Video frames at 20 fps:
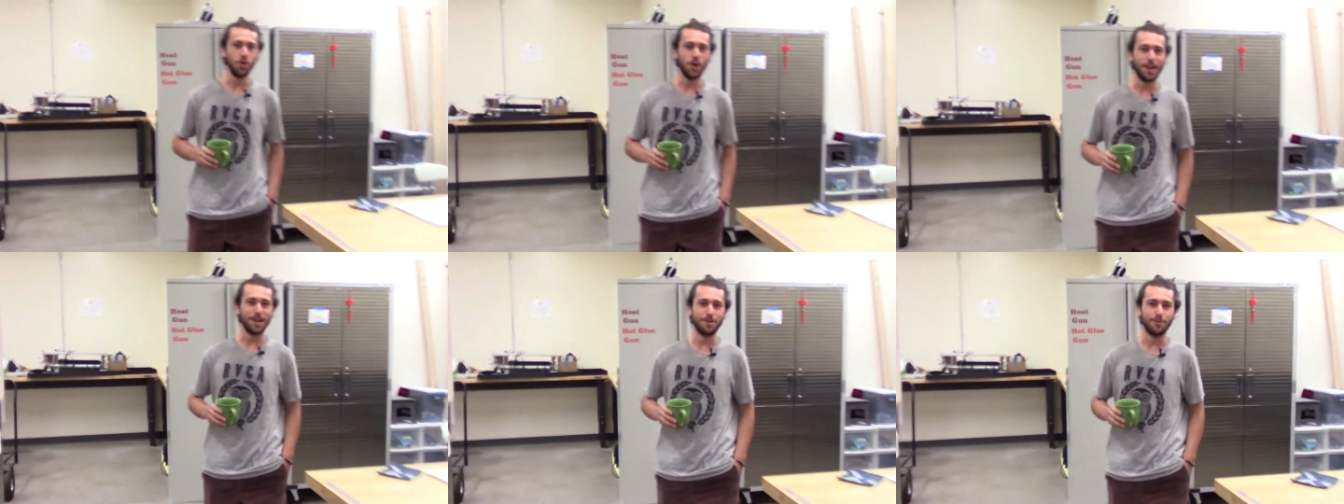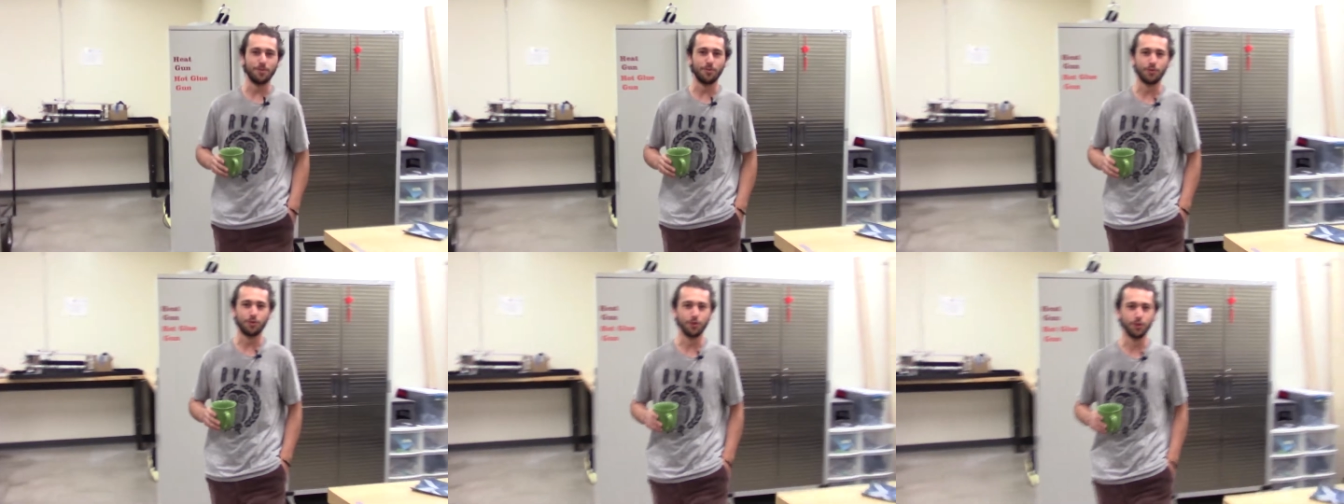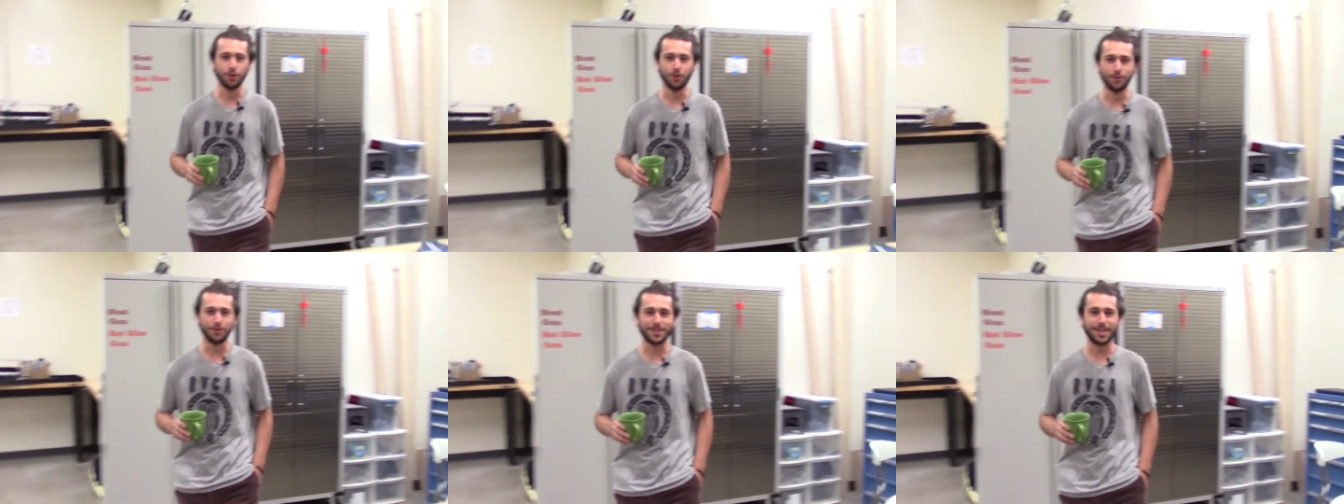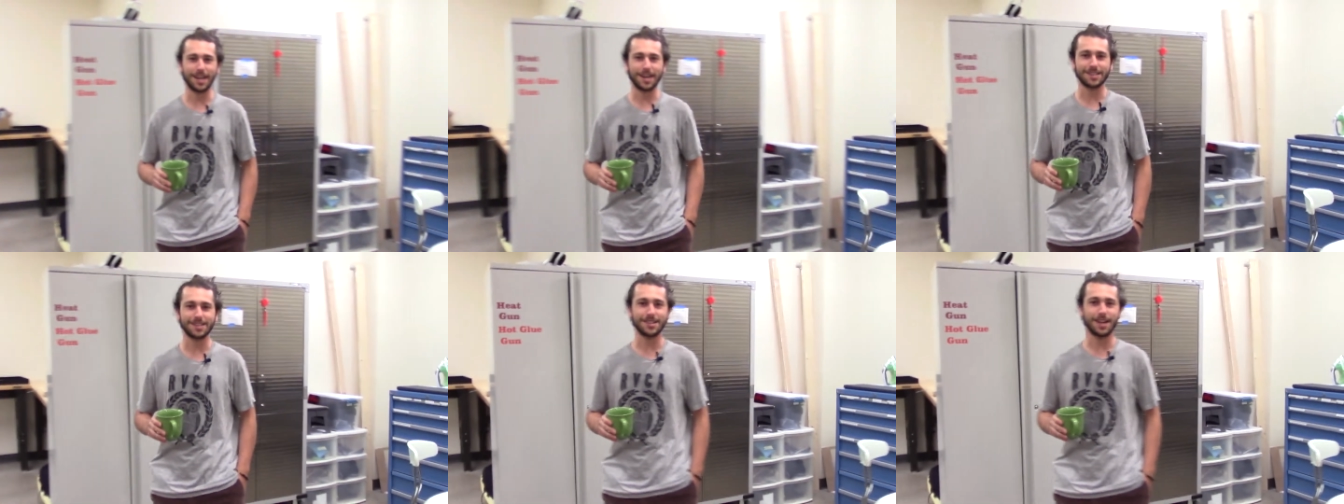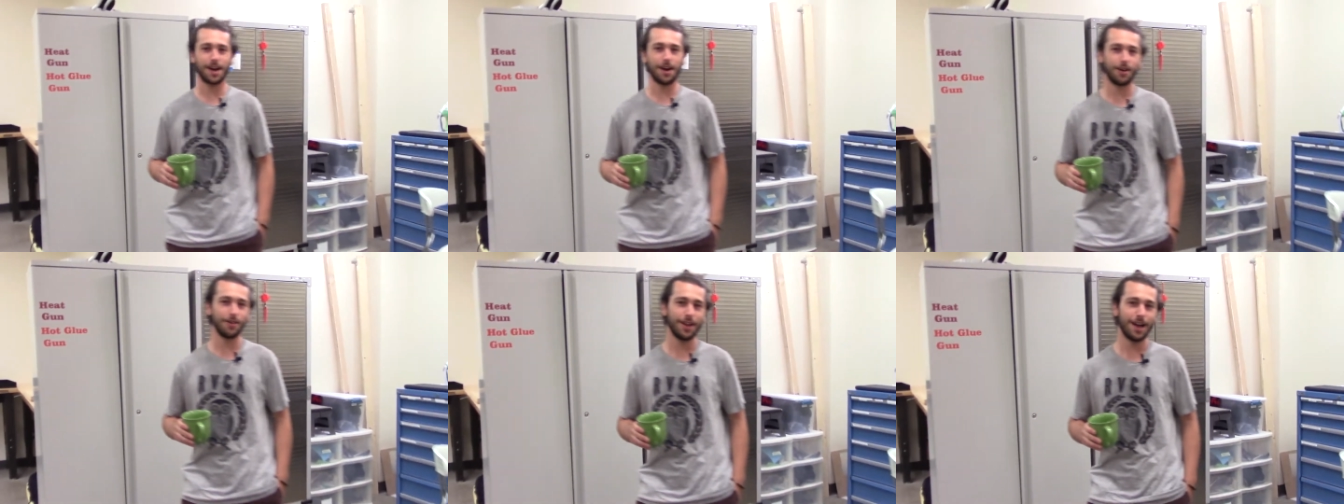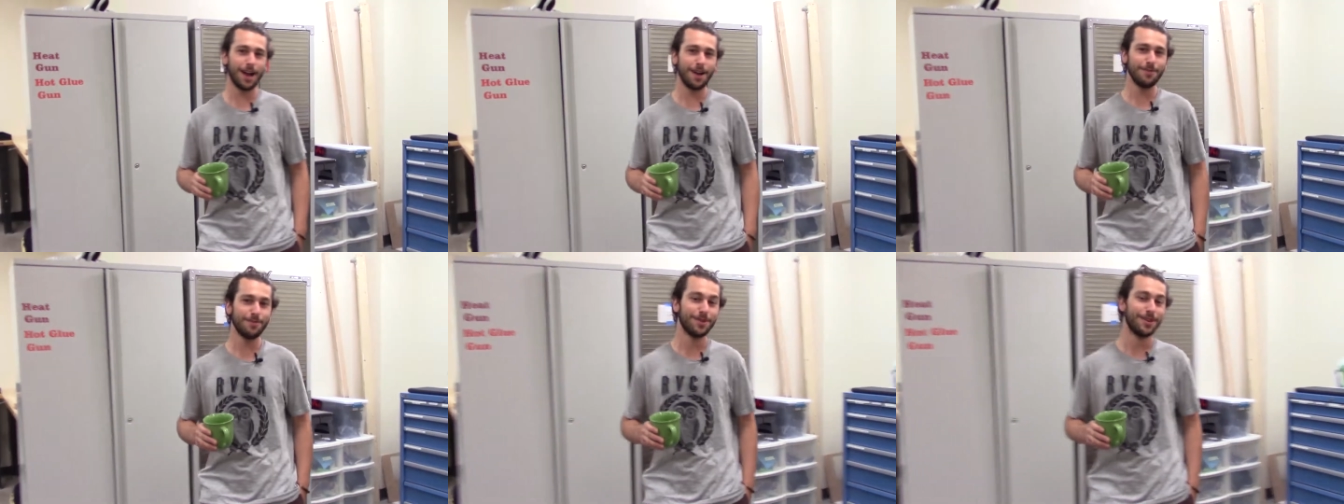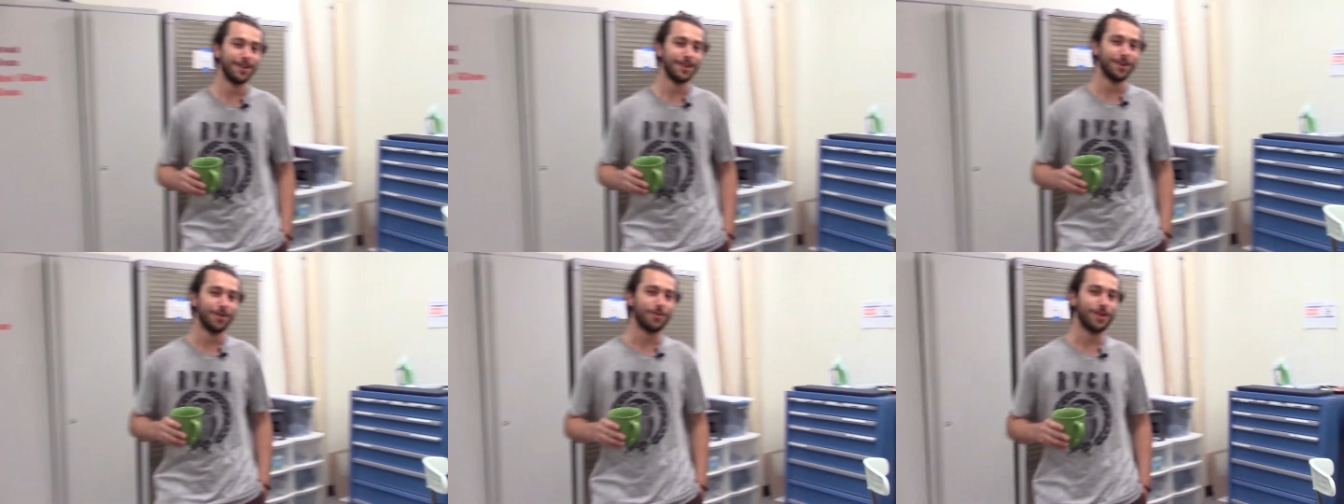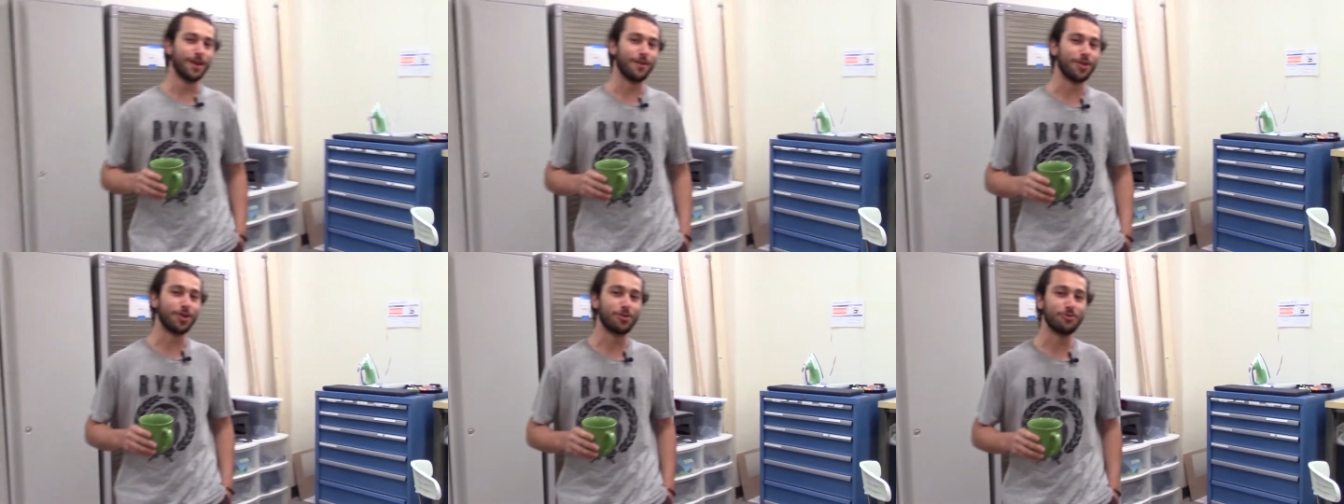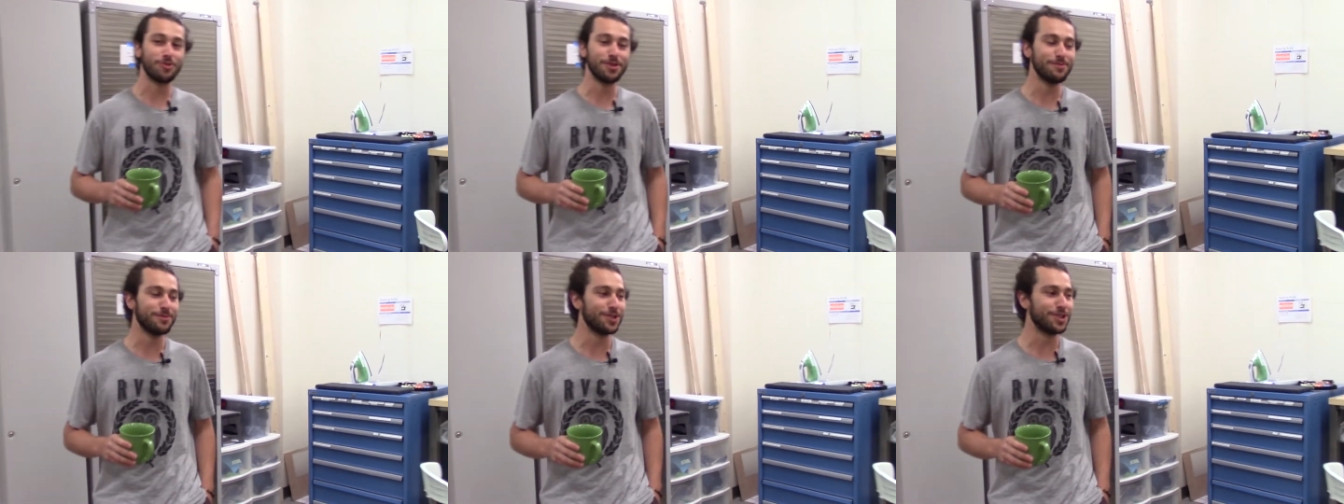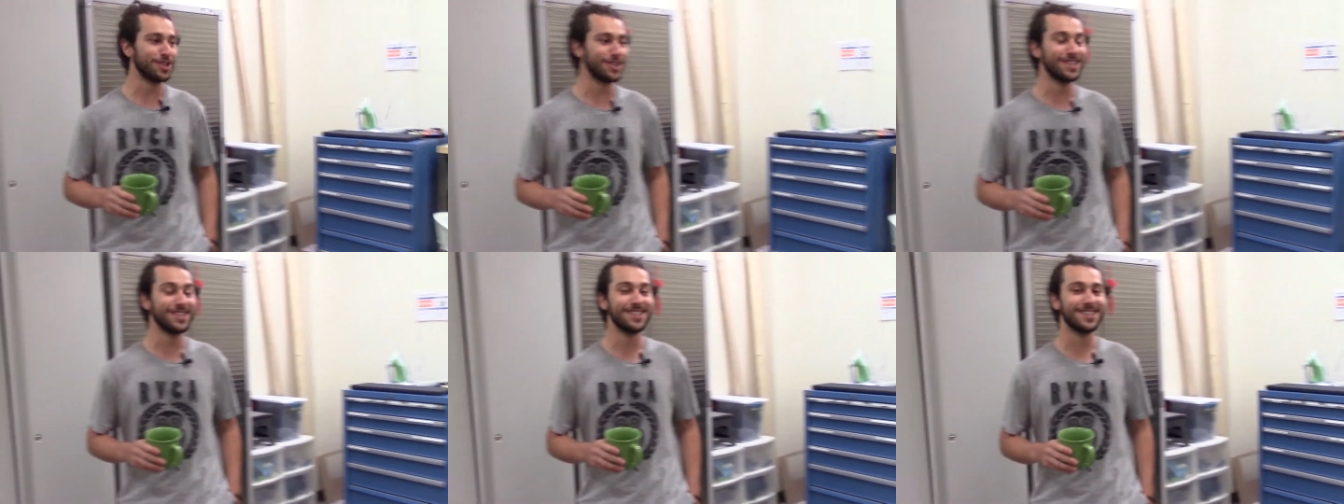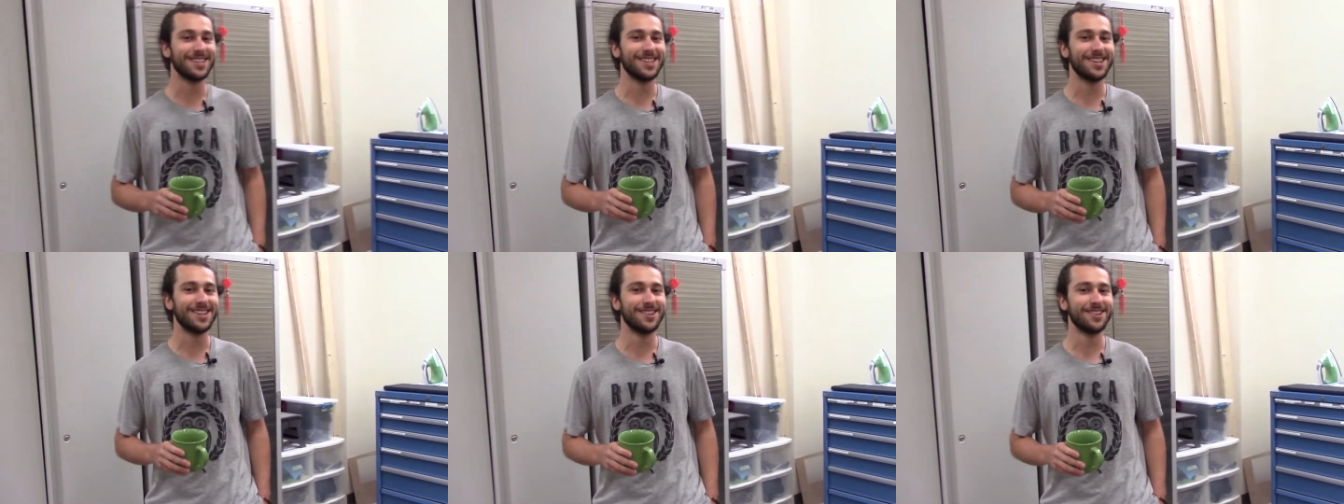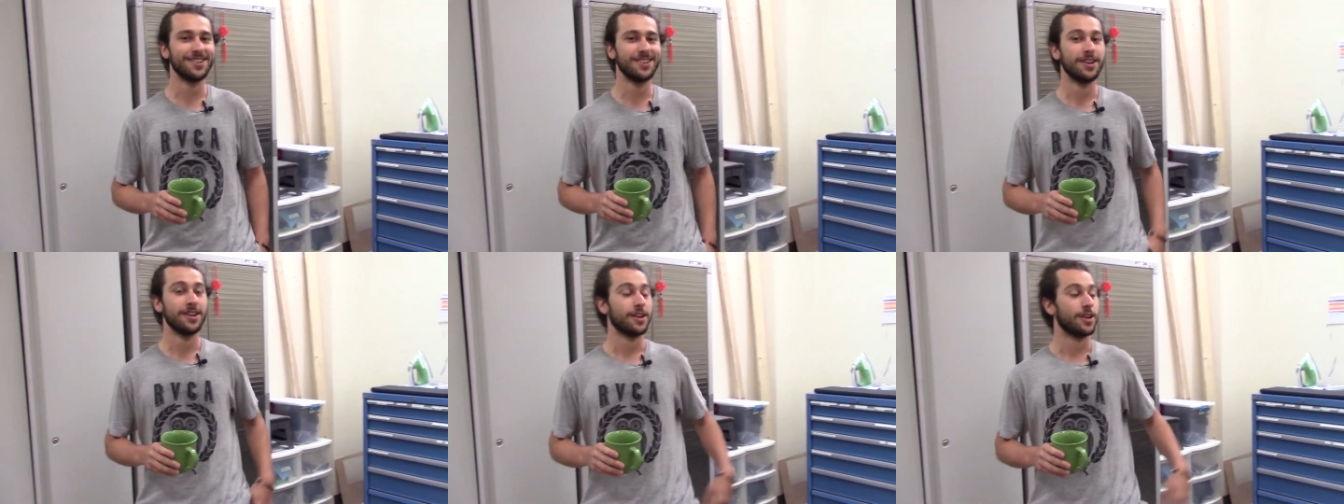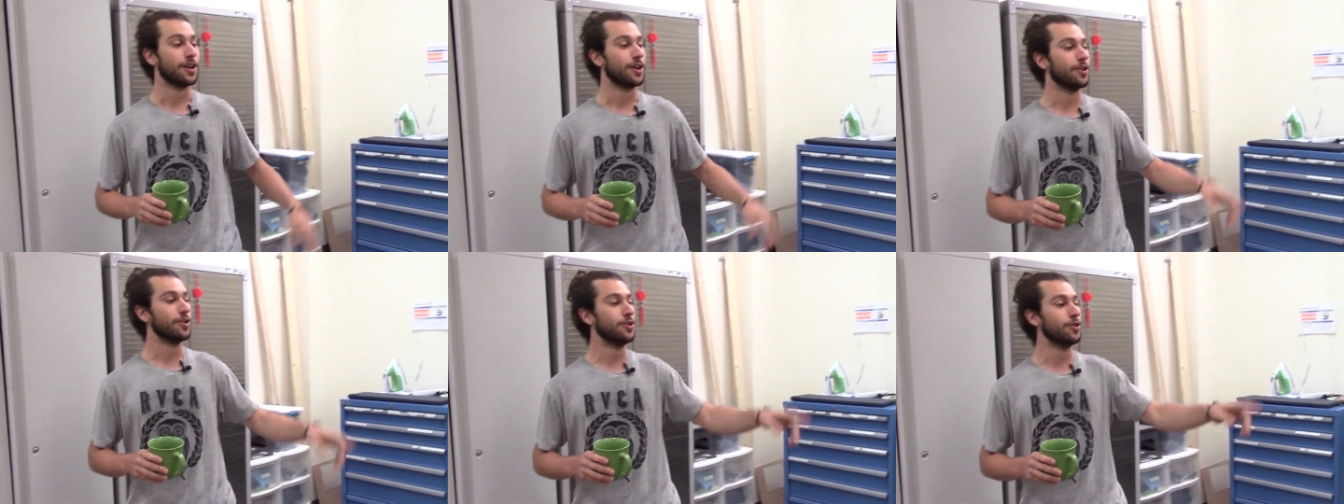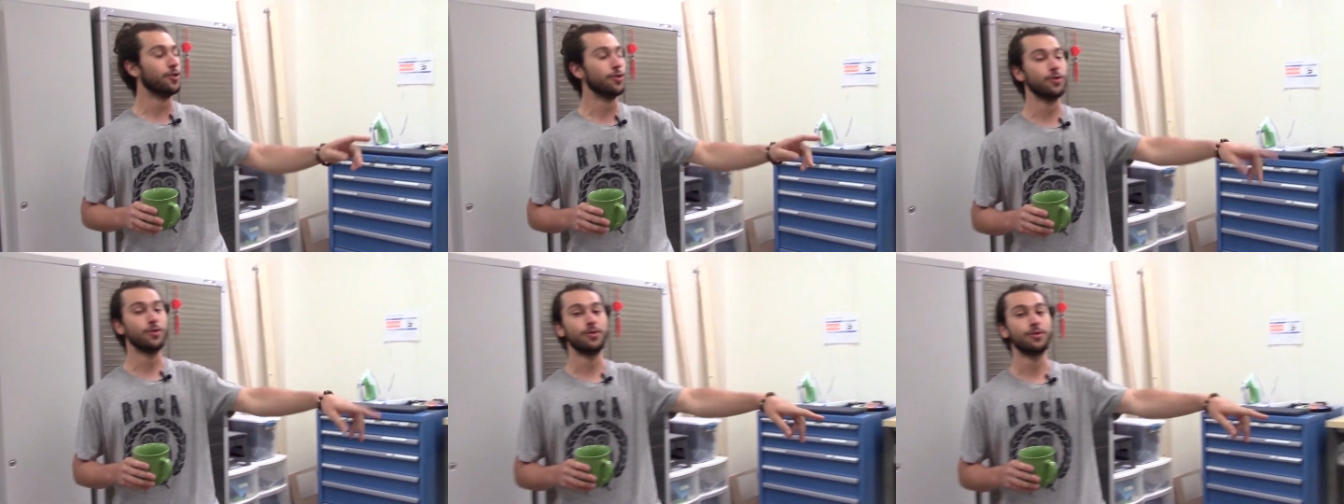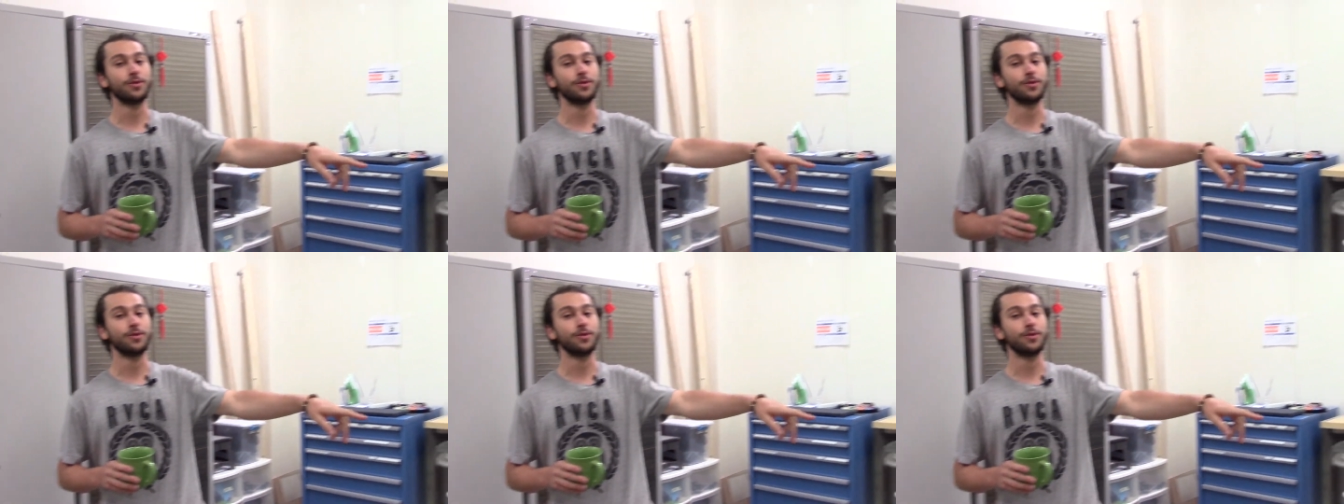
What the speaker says: and improved textile lab. We have 3 machines in here, a new